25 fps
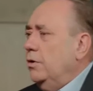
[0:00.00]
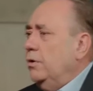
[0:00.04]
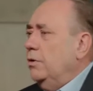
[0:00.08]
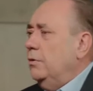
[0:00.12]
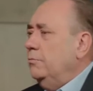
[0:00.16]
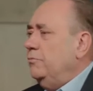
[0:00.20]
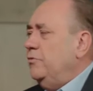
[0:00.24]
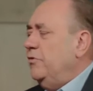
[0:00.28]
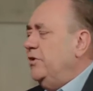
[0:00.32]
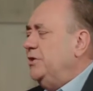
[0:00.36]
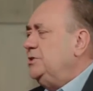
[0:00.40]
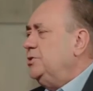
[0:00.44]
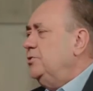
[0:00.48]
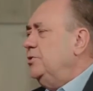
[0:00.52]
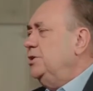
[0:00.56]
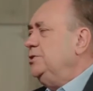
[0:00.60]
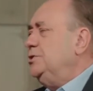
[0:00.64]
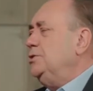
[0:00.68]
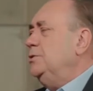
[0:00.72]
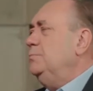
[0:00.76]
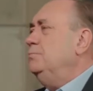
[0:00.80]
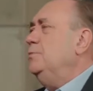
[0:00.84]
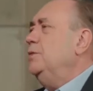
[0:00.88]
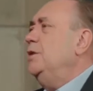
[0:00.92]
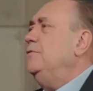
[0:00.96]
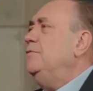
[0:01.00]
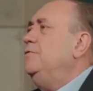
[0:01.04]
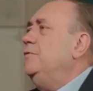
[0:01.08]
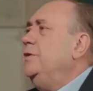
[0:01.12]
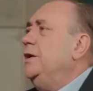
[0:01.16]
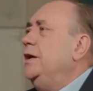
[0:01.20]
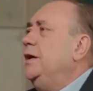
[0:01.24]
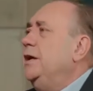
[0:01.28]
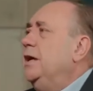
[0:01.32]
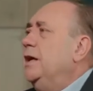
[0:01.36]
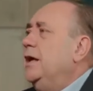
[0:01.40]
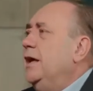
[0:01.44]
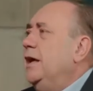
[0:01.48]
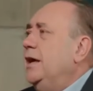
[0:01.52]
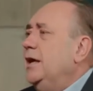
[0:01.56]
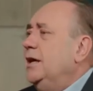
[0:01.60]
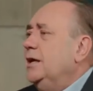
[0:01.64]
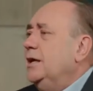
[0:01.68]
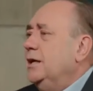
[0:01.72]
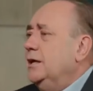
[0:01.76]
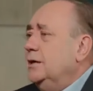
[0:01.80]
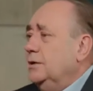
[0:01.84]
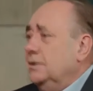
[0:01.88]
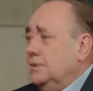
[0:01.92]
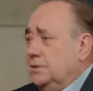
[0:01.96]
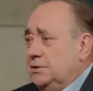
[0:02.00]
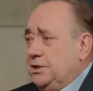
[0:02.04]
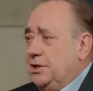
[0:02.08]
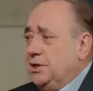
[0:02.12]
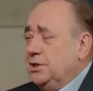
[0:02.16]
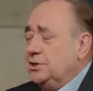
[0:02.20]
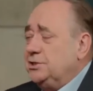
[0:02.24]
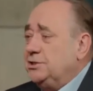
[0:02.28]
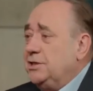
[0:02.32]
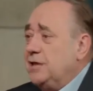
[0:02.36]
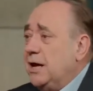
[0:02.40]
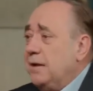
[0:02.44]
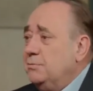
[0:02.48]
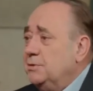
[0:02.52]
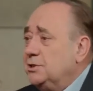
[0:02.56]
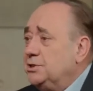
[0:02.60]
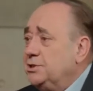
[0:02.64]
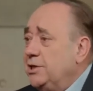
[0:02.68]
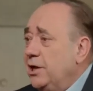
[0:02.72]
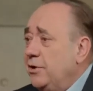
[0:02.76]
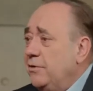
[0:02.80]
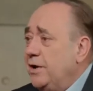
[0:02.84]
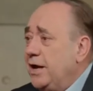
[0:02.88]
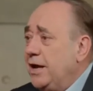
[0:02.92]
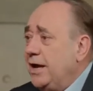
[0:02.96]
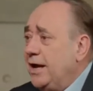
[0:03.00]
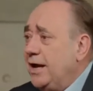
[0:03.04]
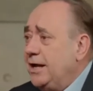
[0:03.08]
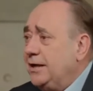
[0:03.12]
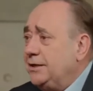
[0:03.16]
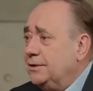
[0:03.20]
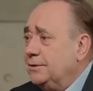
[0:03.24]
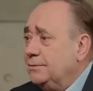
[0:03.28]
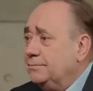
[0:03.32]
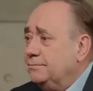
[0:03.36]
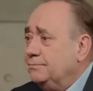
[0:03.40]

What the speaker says: Professor Richard Murphy, Keir Starmer's now ahead,